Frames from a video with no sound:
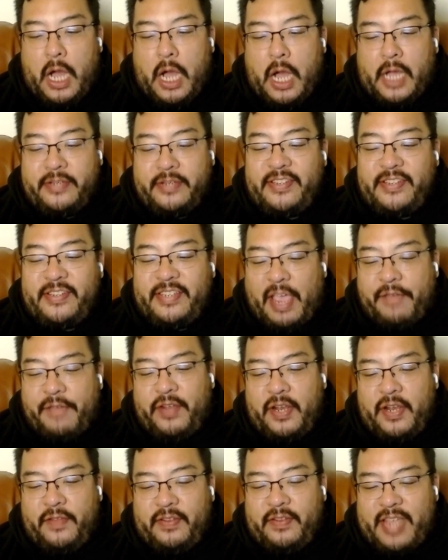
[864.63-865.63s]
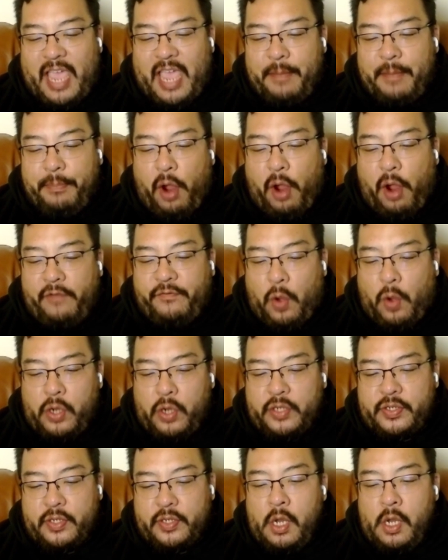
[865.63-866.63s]
7 of the 10 par
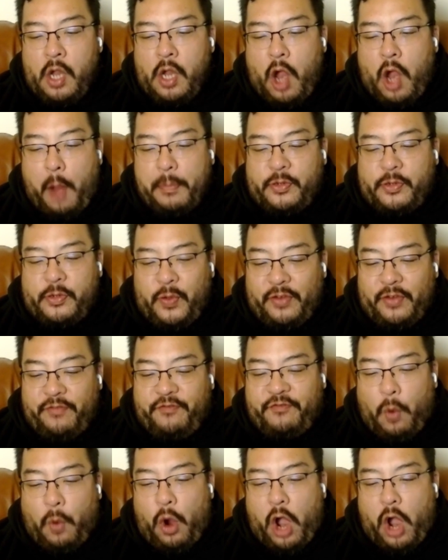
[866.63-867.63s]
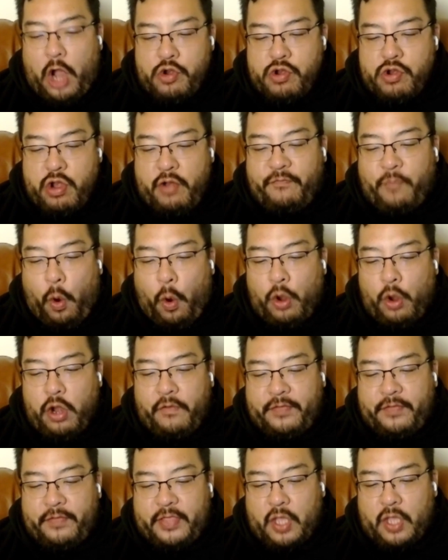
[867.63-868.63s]
fours are between 400 and
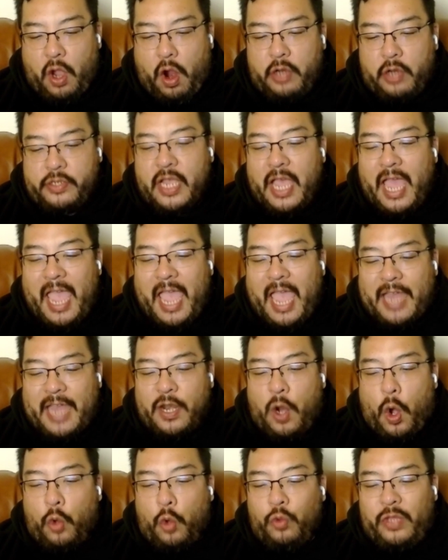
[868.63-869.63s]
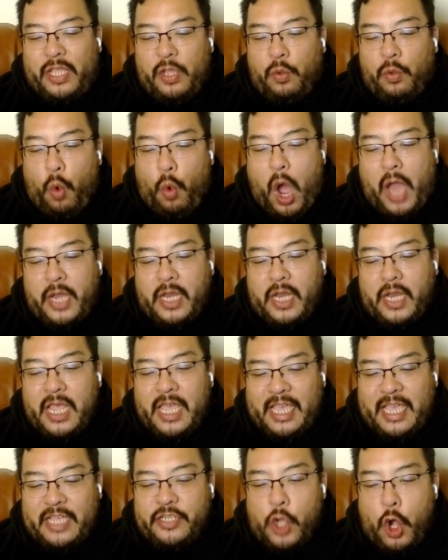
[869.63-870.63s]
450 yards, and only one
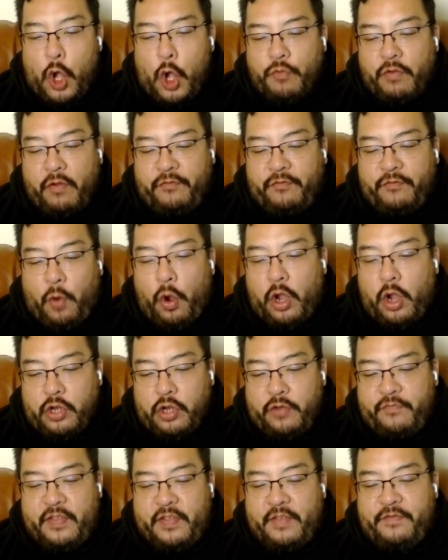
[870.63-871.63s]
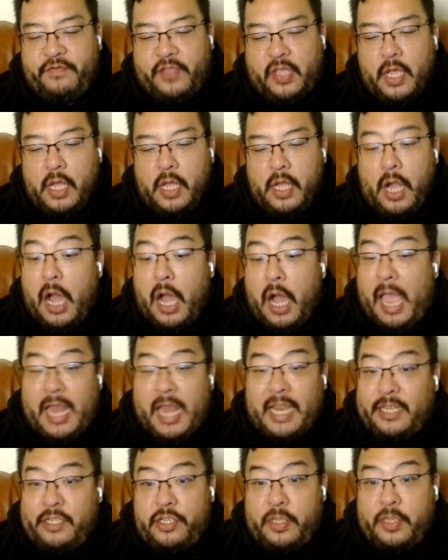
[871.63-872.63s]
is over 450. And
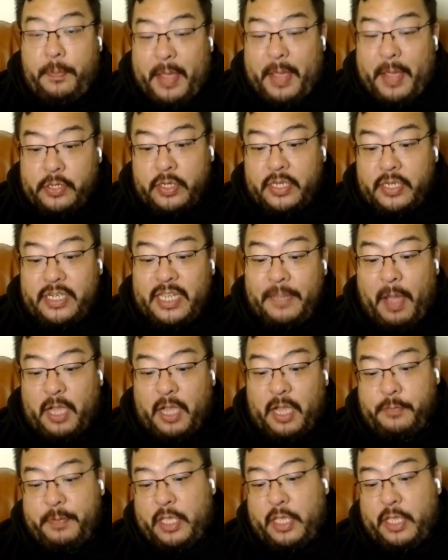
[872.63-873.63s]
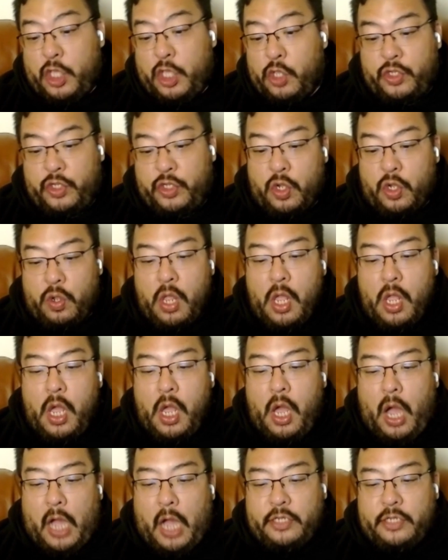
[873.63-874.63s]
that just depends on the tee box being used too.
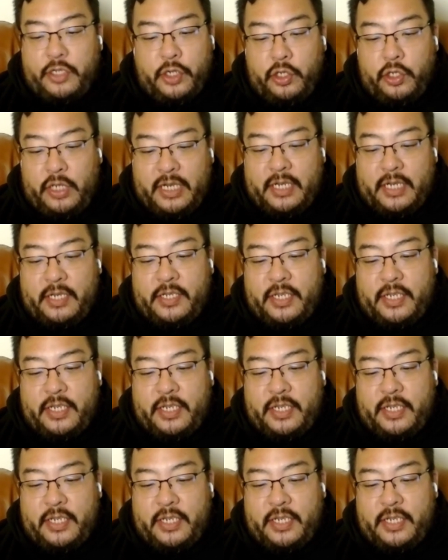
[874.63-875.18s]
So you'll